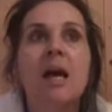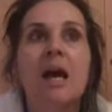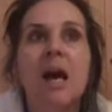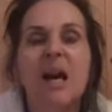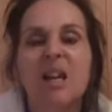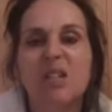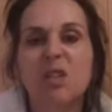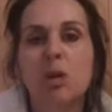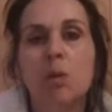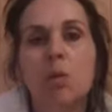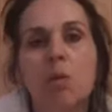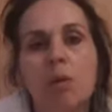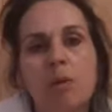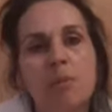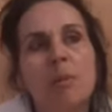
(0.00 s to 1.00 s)
and I don't
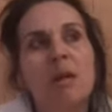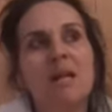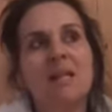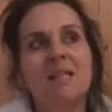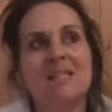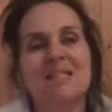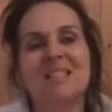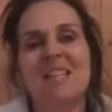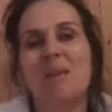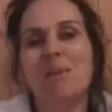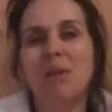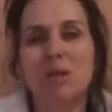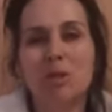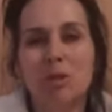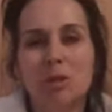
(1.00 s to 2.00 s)
want them seeing
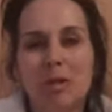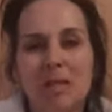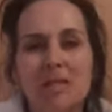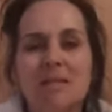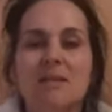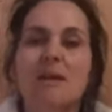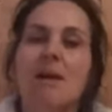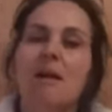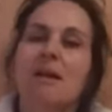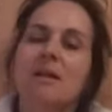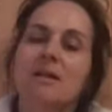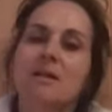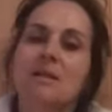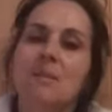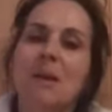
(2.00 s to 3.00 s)
me do this. I
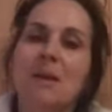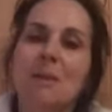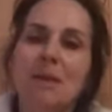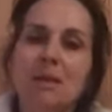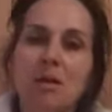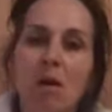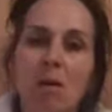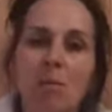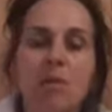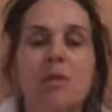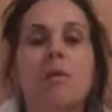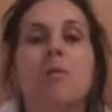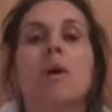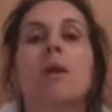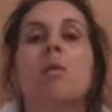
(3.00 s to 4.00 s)
like to spend a bit of time with
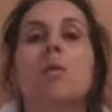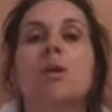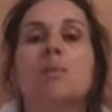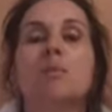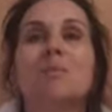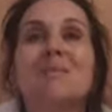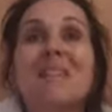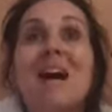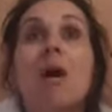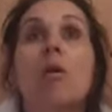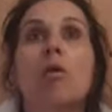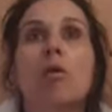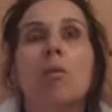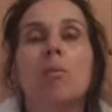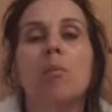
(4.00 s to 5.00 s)
them and I want to tell
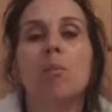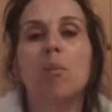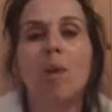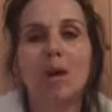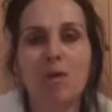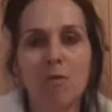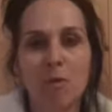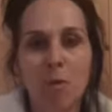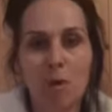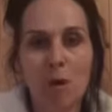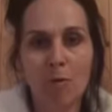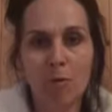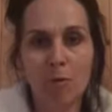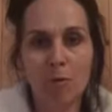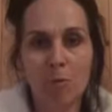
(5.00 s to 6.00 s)
them when I feel
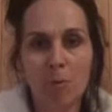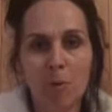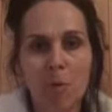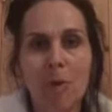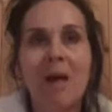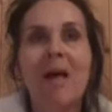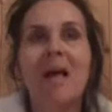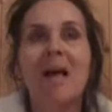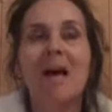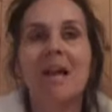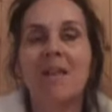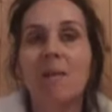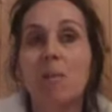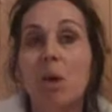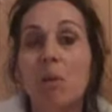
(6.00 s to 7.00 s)
comfortable, and
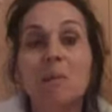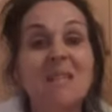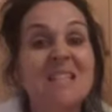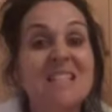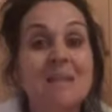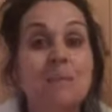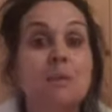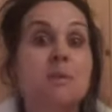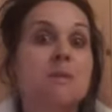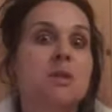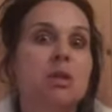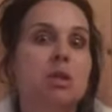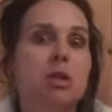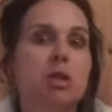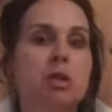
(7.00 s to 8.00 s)
at the moment the symptoms are
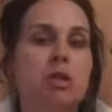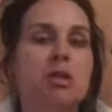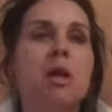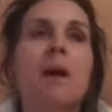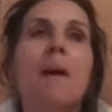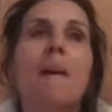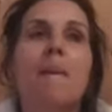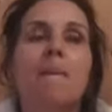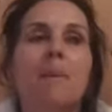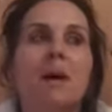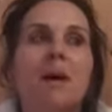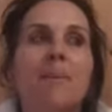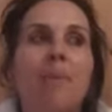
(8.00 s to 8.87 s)
good, but